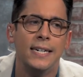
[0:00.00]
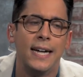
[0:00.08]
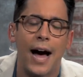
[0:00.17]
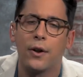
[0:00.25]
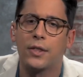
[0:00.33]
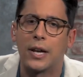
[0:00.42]

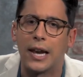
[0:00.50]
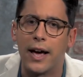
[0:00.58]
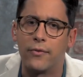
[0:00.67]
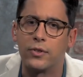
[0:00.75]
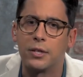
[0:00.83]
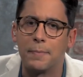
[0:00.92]
How did the
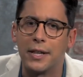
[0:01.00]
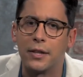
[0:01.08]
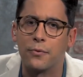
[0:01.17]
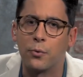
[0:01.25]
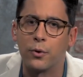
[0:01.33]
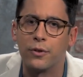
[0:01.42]
left spend the
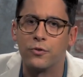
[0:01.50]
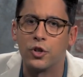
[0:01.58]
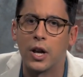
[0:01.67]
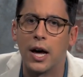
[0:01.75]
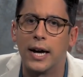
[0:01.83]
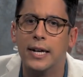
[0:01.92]
4th of
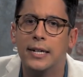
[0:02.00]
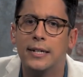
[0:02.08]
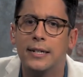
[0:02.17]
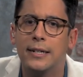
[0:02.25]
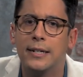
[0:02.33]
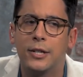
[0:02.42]
July?
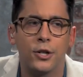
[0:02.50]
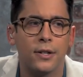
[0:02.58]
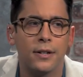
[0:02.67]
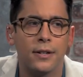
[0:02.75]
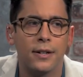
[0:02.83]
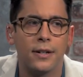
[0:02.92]
Did,
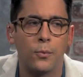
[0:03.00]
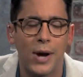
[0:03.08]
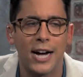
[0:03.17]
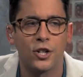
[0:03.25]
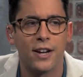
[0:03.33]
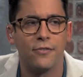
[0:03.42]
we
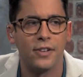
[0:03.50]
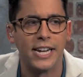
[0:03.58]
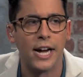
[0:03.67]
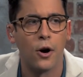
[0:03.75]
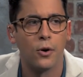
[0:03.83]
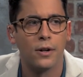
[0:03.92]
actually have
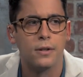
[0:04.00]
video.